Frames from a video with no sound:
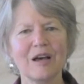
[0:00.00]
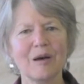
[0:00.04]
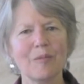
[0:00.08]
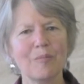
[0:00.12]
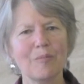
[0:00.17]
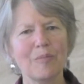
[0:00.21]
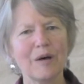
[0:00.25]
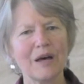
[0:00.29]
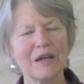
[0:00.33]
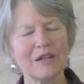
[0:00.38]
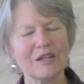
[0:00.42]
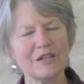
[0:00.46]

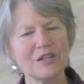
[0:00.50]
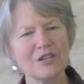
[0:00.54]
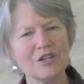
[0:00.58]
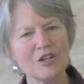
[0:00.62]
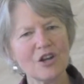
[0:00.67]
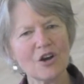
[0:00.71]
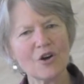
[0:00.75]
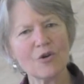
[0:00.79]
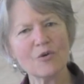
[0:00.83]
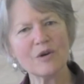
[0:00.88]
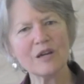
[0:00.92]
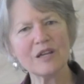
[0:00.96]
but
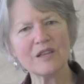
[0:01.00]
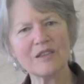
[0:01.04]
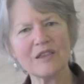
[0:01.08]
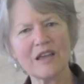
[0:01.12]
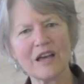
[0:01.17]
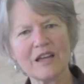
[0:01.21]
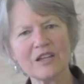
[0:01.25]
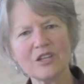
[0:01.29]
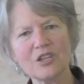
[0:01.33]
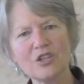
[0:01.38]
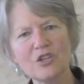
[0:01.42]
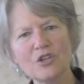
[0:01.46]
knowing
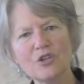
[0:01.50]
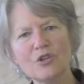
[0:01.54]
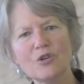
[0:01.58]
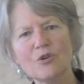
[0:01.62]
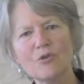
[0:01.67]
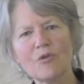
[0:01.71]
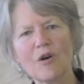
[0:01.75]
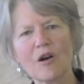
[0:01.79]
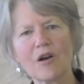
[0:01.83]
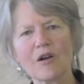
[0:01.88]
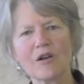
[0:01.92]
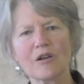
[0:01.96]
that
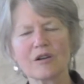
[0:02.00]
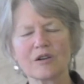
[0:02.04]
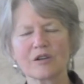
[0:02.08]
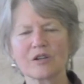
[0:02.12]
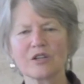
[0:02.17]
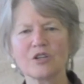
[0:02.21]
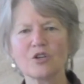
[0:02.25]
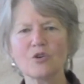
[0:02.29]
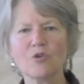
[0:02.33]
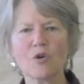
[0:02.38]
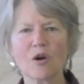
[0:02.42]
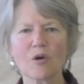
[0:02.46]
you
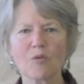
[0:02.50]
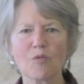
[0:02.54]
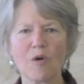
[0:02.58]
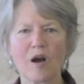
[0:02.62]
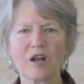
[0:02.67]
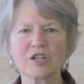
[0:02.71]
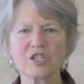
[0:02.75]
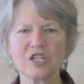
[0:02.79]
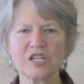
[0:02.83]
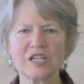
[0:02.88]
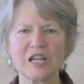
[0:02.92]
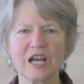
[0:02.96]
are
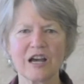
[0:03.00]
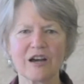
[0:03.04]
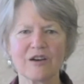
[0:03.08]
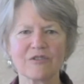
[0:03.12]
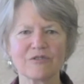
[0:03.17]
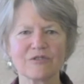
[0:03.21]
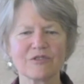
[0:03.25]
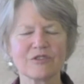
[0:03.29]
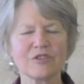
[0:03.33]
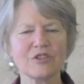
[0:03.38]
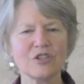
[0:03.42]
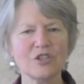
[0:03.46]
watching out,
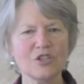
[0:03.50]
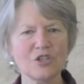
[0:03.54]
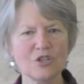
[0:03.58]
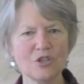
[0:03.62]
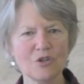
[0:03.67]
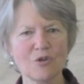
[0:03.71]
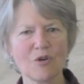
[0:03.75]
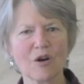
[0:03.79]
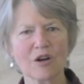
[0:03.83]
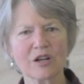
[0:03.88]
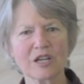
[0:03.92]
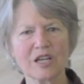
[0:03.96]

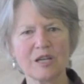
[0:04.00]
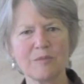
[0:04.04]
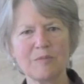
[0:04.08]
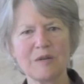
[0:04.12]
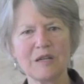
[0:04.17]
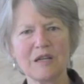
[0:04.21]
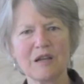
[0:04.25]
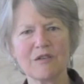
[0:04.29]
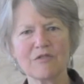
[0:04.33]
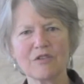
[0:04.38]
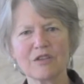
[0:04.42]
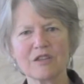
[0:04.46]
you are
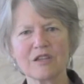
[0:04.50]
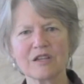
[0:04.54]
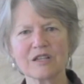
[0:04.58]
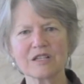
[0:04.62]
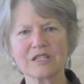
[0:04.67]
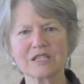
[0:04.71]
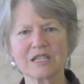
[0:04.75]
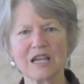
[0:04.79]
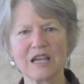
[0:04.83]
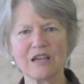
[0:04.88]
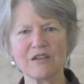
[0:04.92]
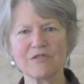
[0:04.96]
keeping everything
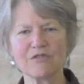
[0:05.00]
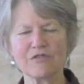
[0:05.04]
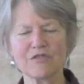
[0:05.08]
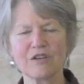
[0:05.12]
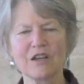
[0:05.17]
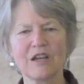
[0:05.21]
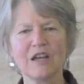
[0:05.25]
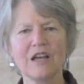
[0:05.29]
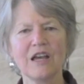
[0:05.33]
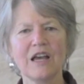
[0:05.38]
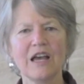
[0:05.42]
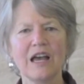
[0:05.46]
safe.
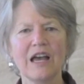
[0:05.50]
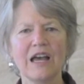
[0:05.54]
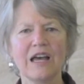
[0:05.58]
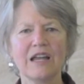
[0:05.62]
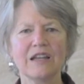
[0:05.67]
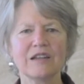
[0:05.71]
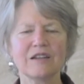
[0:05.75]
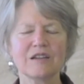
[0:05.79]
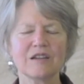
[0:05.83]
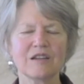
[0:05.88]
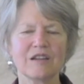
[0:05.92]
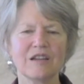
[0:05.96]

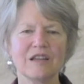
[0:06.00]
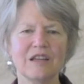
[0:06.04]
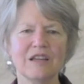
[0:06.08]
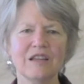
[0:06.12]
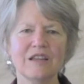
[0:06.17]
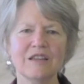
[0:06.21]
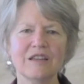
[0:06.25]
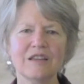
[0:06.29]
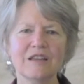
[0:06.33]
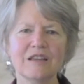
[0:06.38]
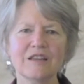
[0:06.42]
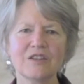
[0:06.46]
And
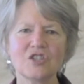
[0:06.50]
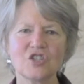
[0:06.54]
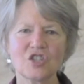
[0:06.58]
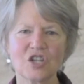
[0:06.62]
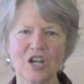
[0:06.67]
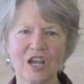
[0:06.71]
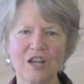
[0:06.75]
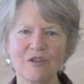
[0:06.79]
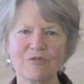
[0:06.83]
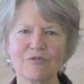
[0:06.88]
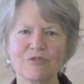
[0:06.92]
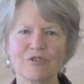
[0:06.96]
in
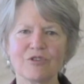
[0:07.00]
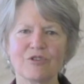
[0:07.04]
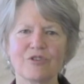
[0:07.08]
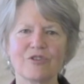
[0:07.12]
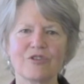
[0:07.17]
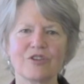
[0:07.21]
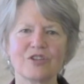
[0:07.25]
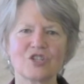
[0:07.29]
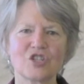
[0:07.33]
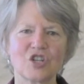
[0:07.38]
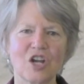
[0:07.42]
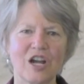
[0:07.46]
general,
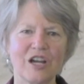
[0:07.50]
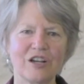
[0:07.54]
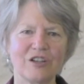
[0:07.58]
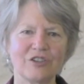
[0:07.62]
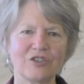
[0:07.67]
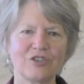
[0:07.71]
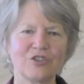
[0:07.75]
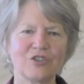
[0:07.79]
the child